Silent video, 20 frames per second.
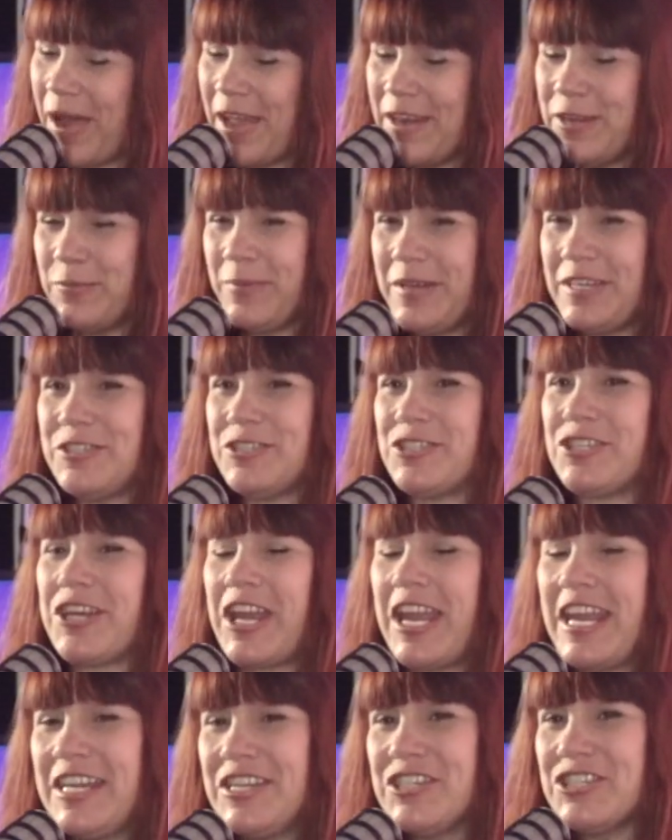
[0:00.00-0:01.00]
Why do we
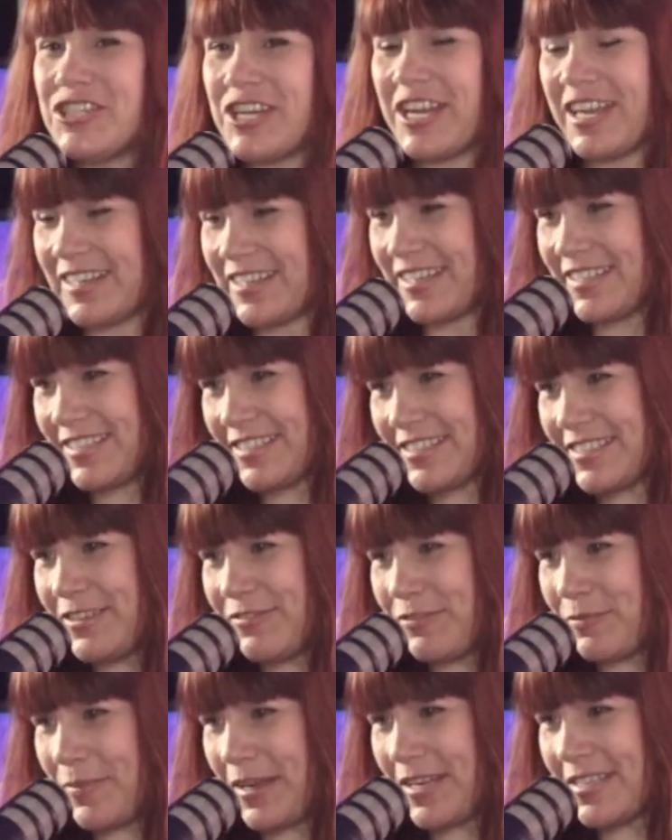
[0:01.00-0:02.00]
change it? It doesn't
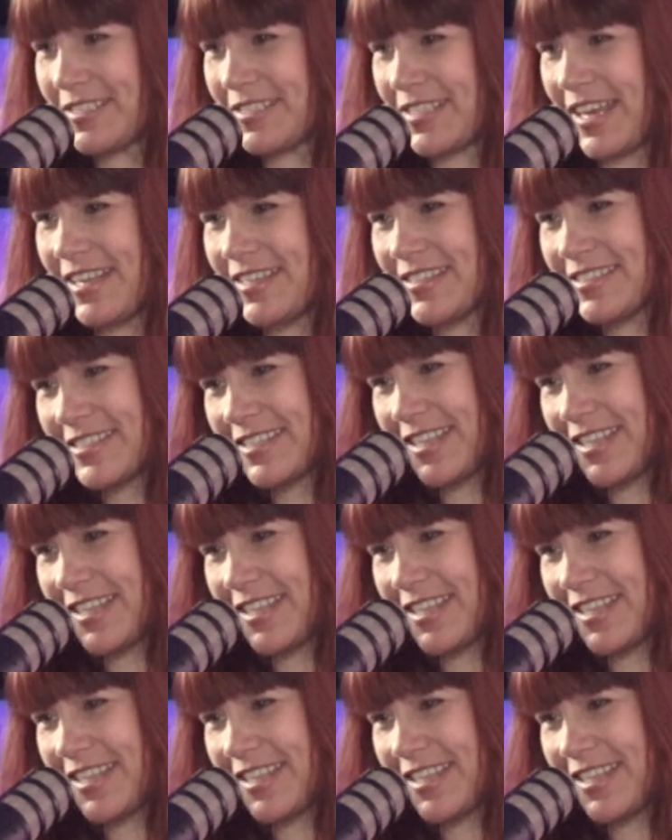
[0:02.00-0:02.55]
even make sense.